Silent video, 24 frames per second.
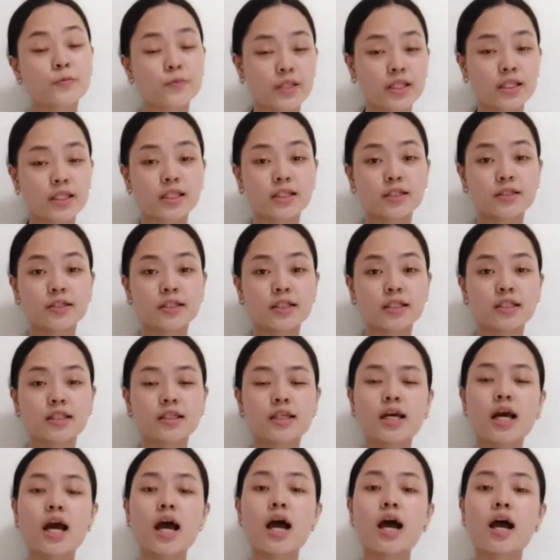
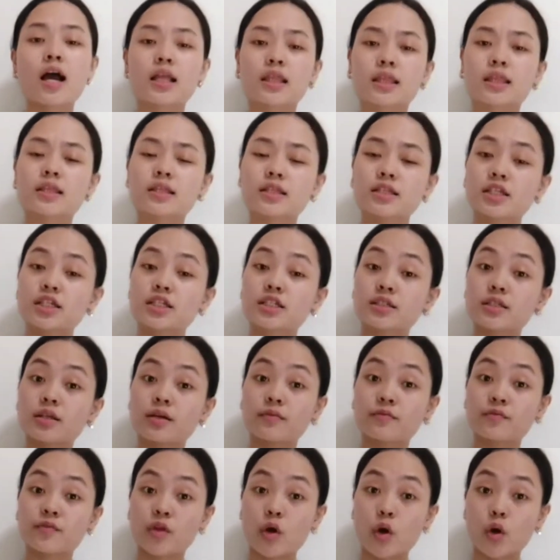completion,
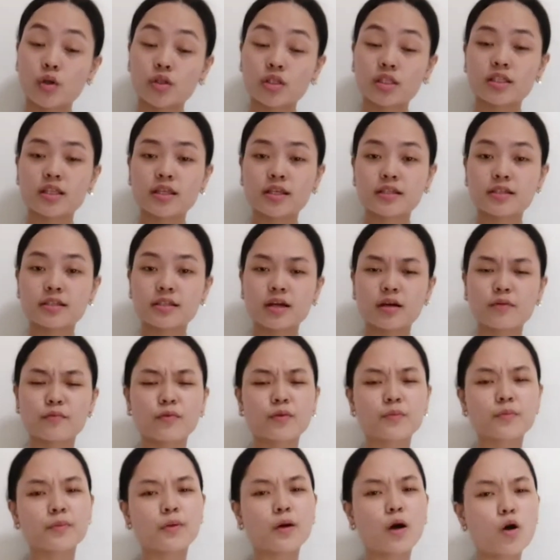engineers and architects
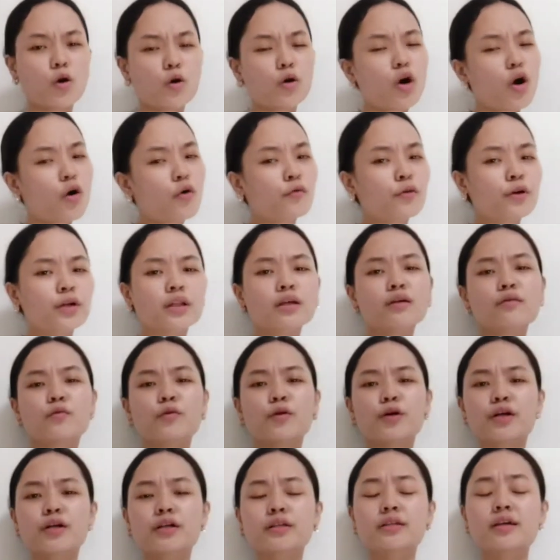from all over
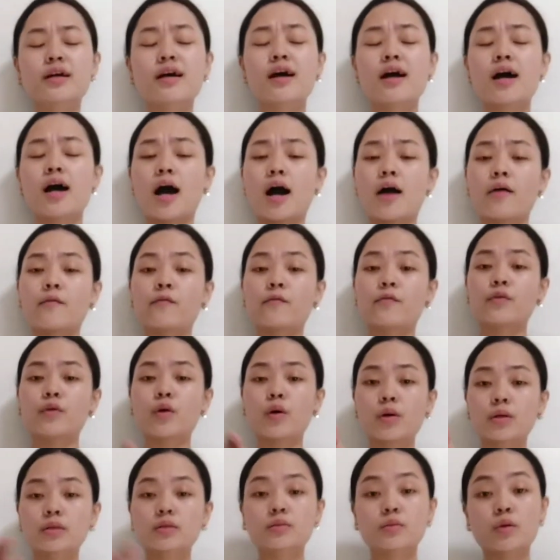the world have
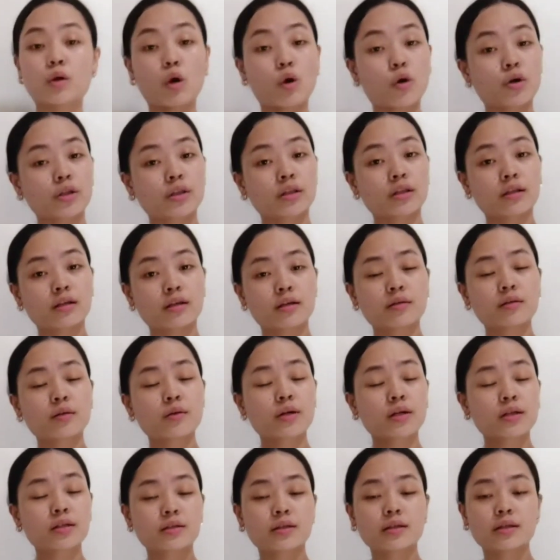monitored
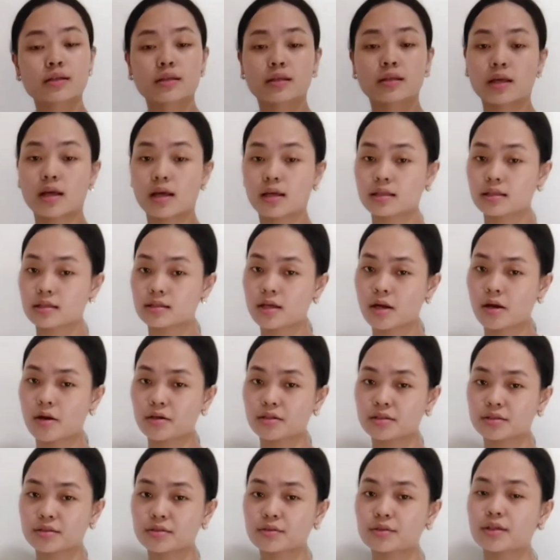the lean and
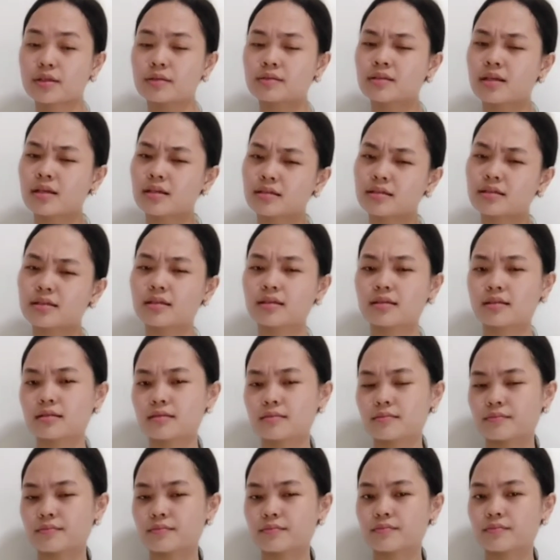tried to correct
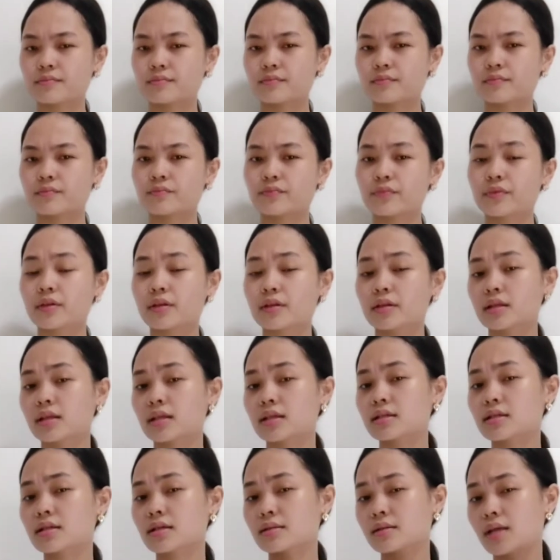it.
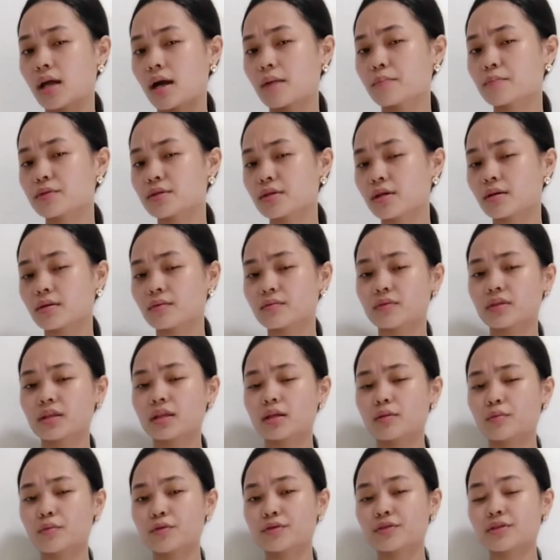These attempts have
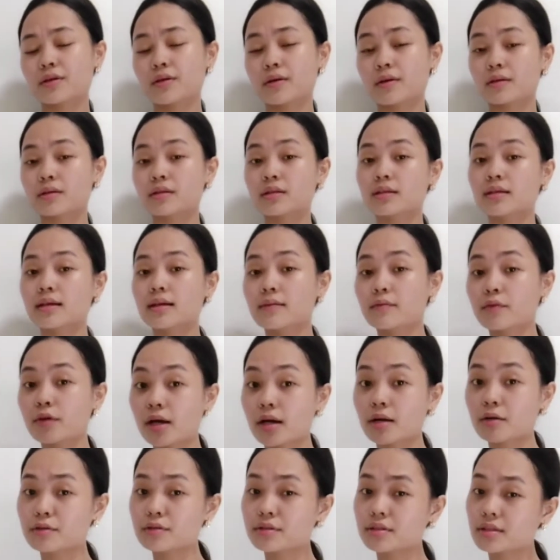involved adding
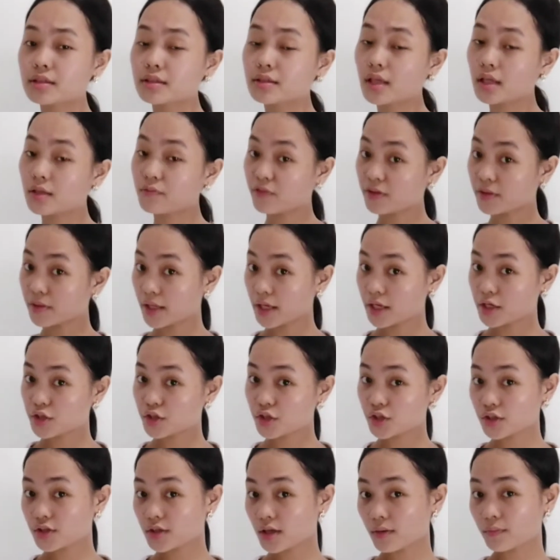grout to the
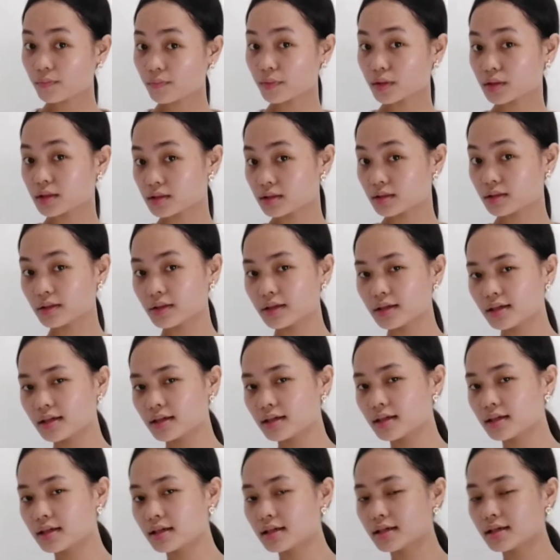foundation
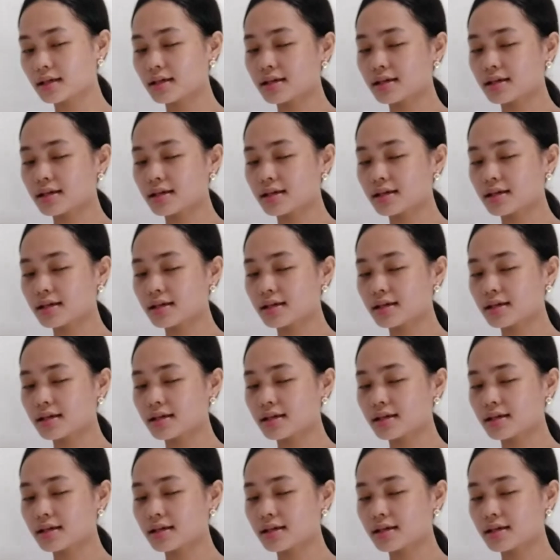masonry,